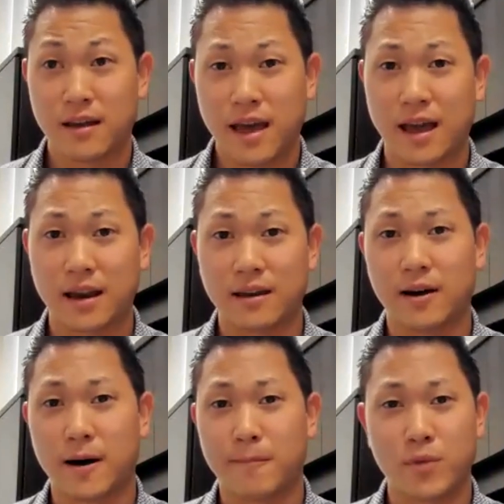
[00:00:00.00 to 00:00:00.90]
And
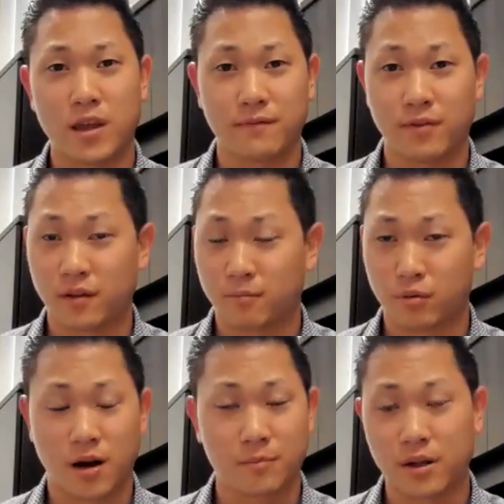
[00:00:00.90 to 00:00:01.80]
if the
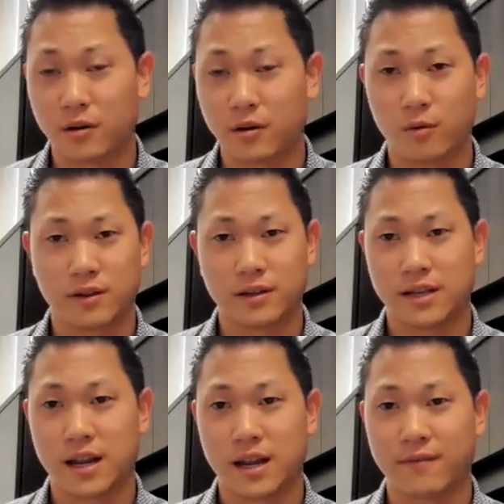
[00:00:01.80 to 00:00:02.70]
company you're with does
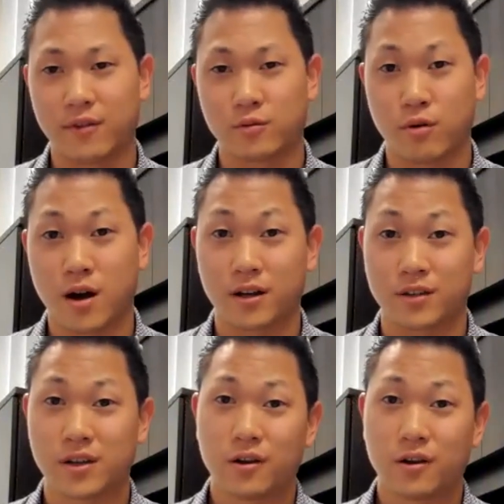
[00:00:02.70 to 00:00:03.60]
not have those
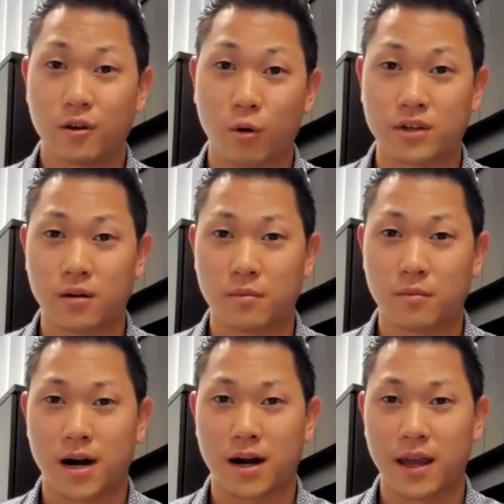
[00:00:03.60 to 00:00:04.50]
products, you're always going to be
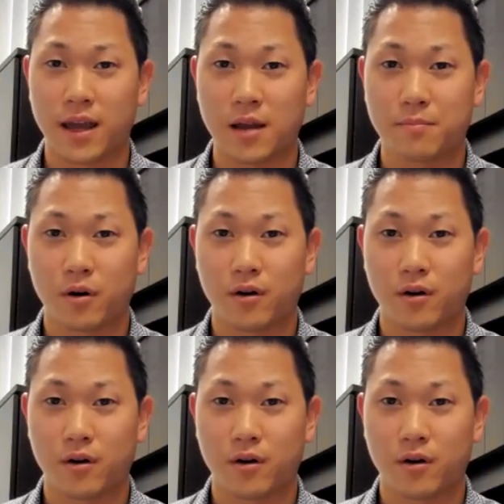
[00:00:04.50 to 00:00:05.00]
behind the 8 ball.